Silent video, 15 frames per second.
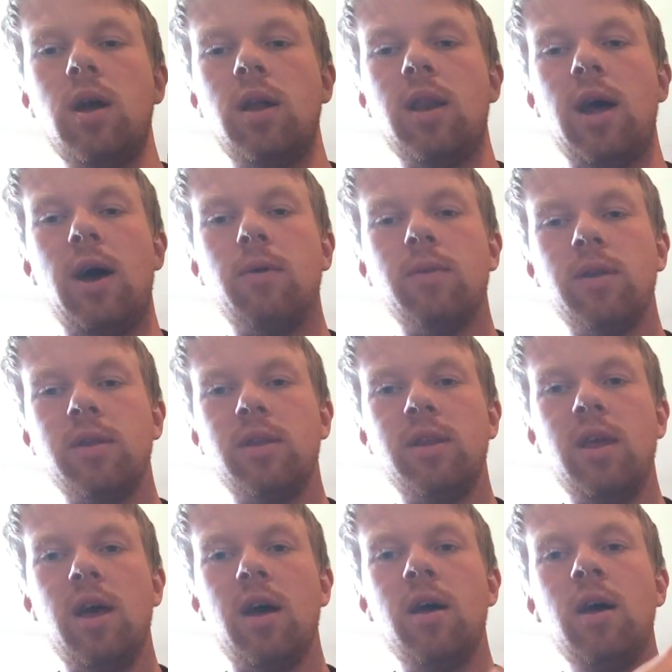and out into
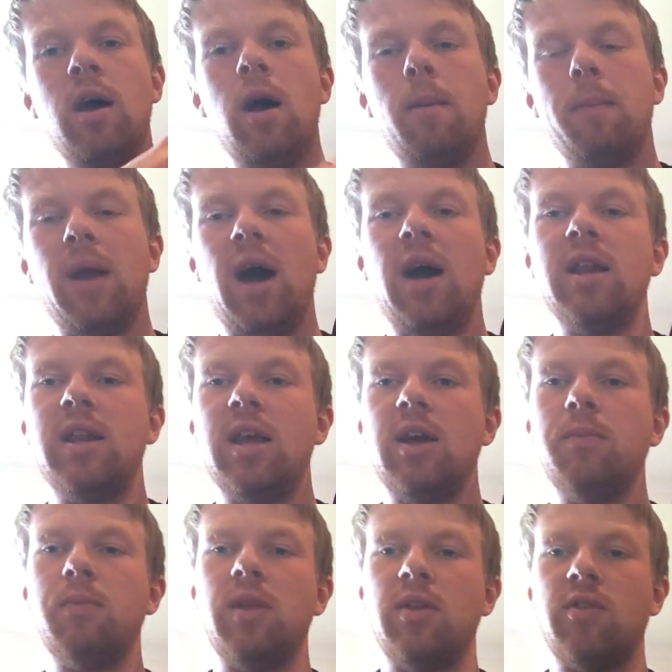there. Behind
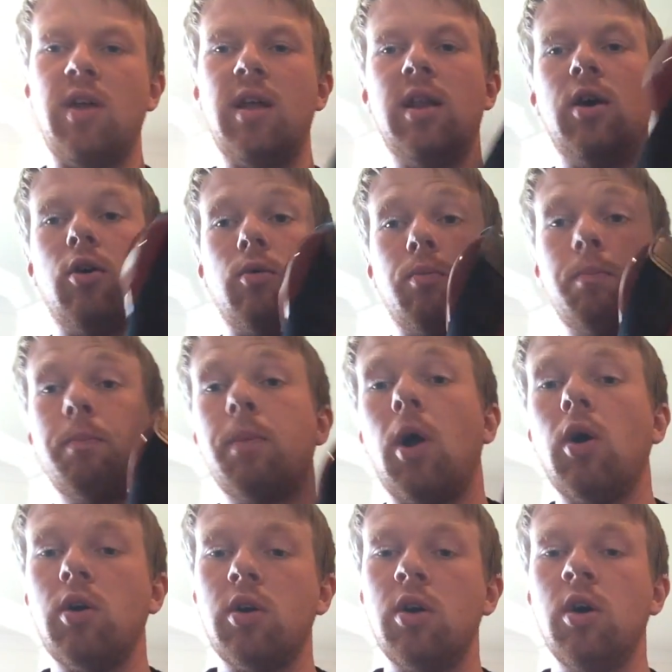here is a little
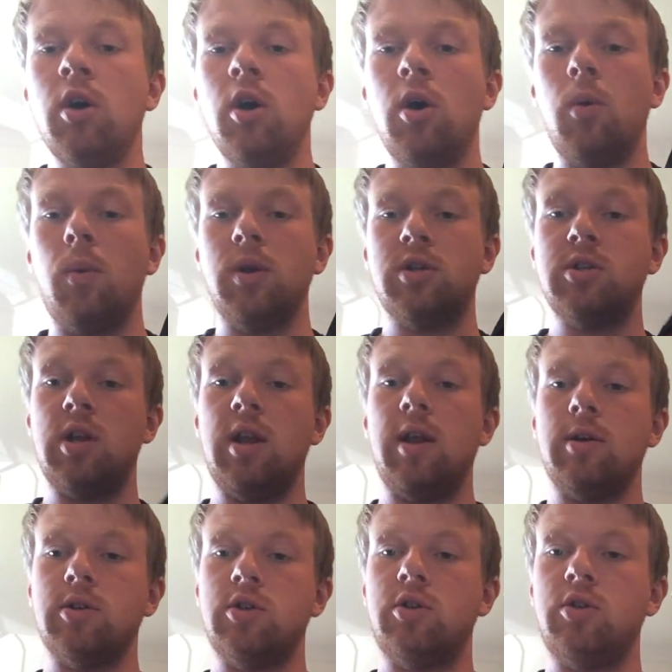block which
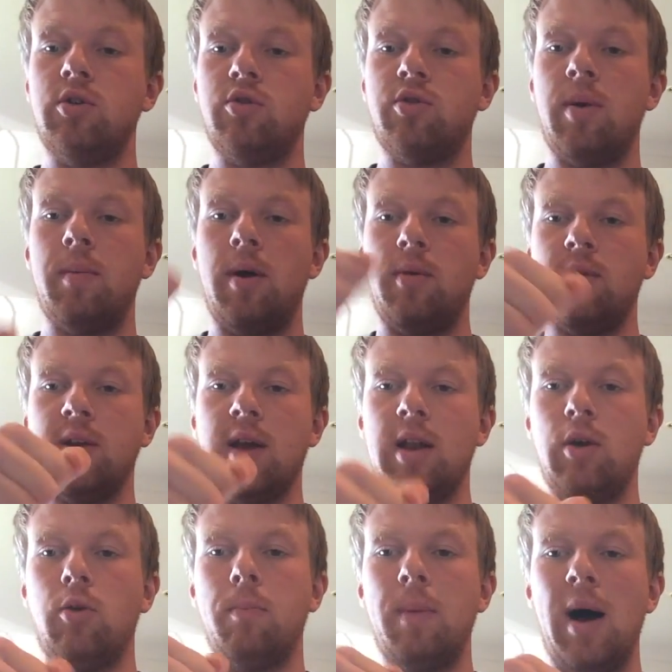allows you to do tremolo, and you get a
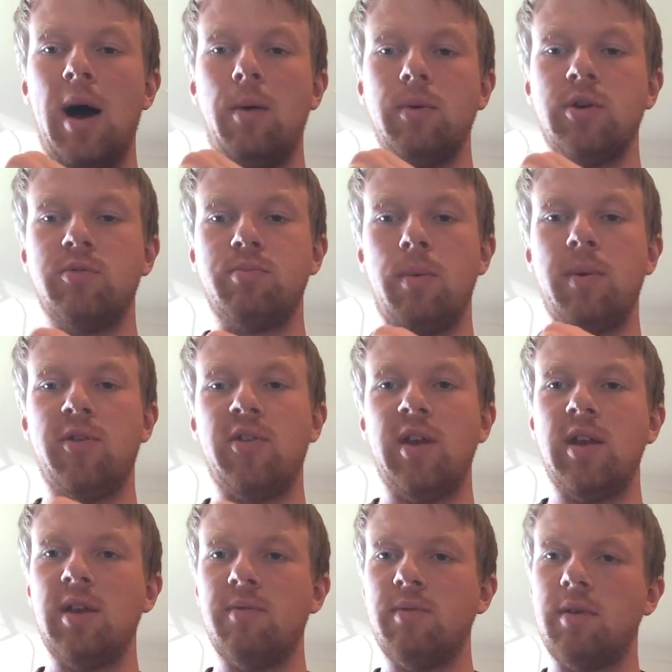little bar which you've probably
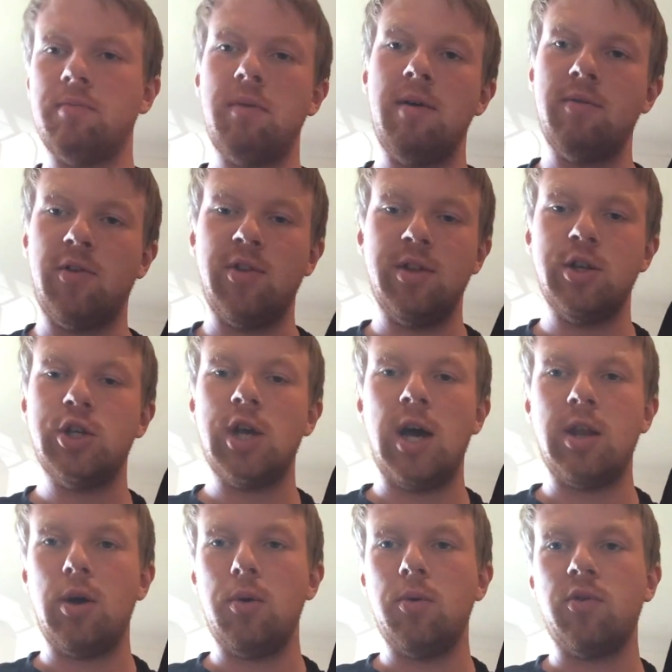seen if you've ever seen the
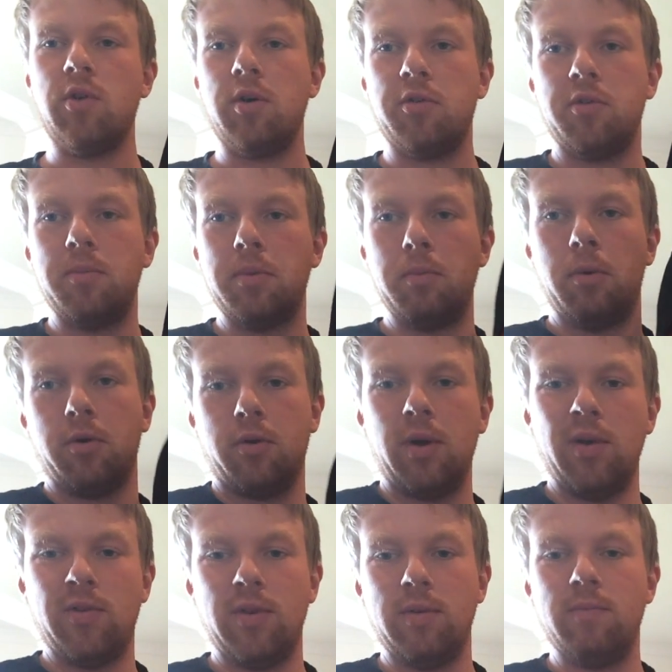Shadows or some of the more
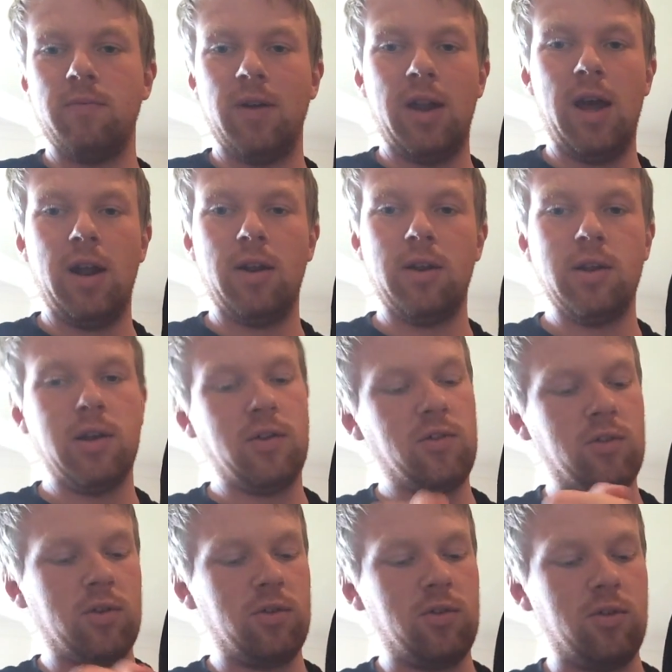crazy Van
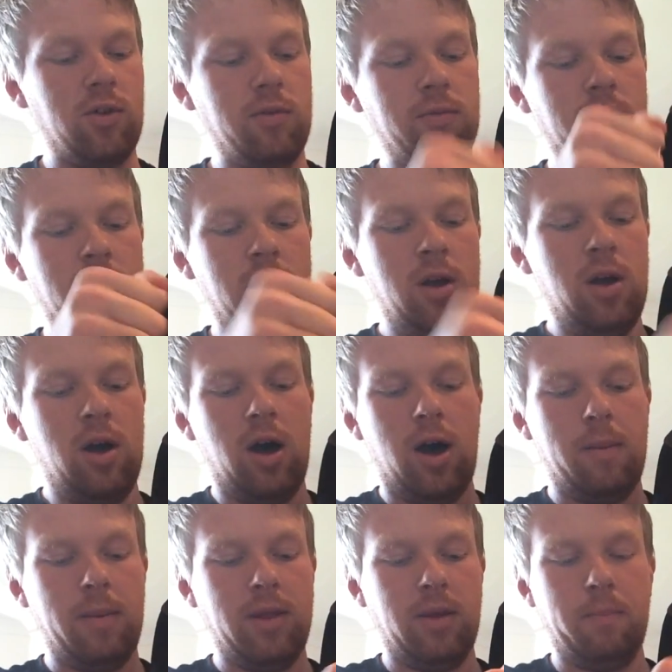Halen-esque stuff.
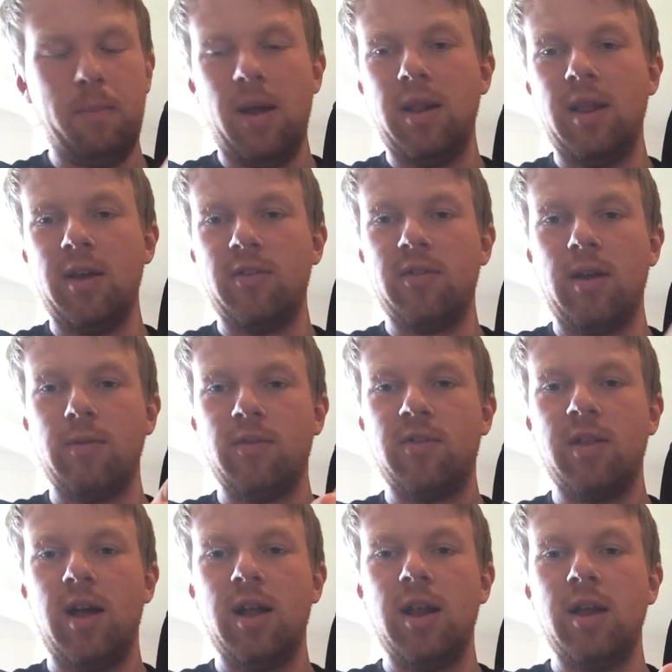And you bend that down
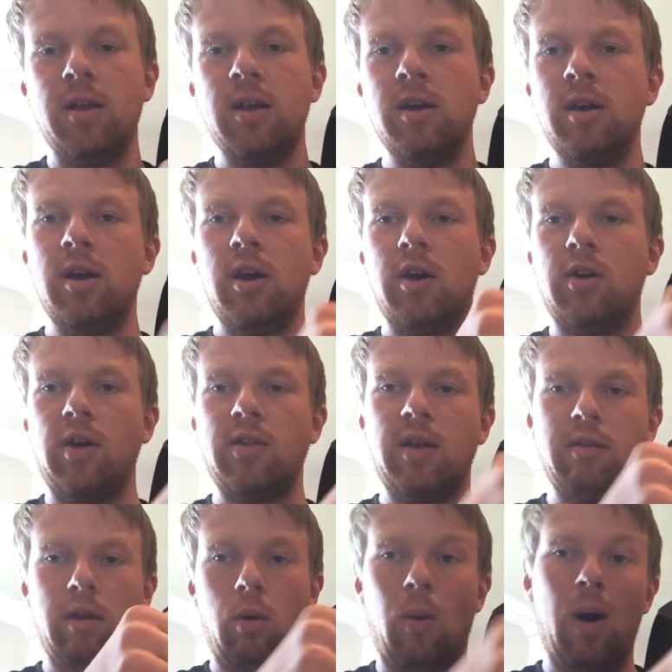slightly, creates a
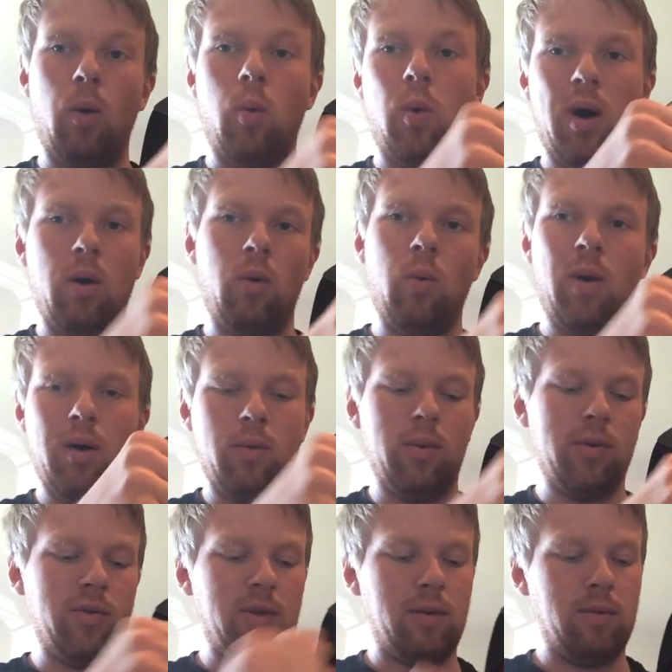nice like wow wow wow
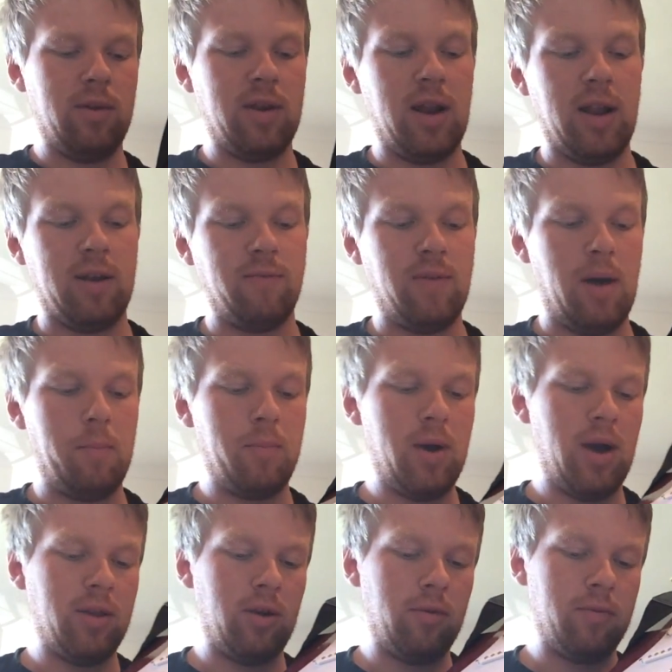sound, kind of like a
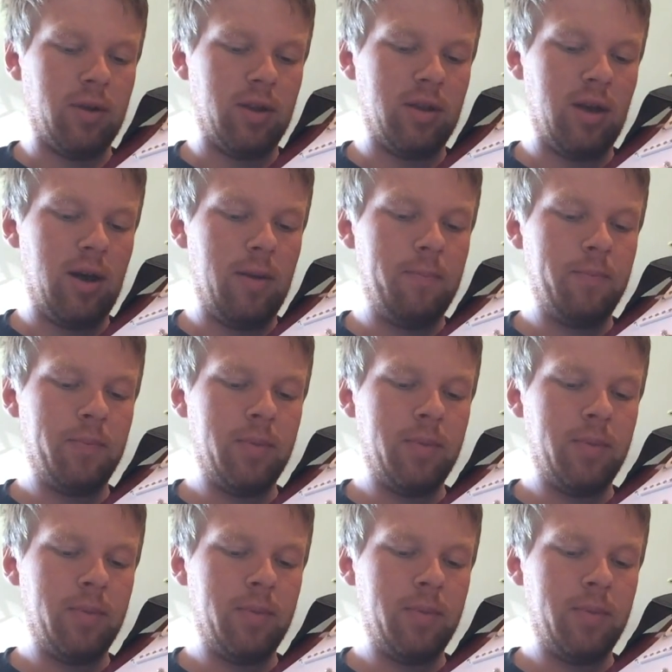vibrato for guitar.